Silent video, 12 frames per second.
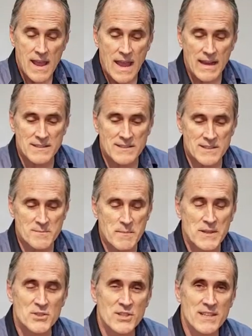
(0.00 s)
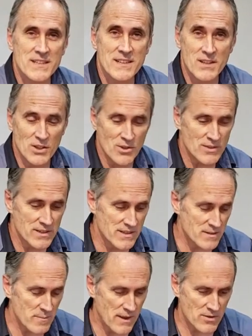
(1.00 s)
And as I was mentioning,
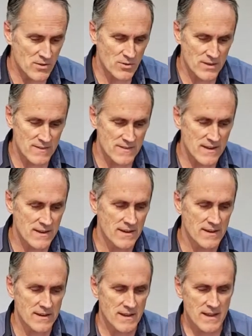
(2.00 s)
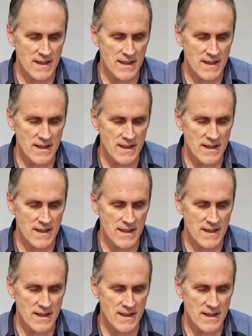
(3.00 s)
learning this powder coating thing,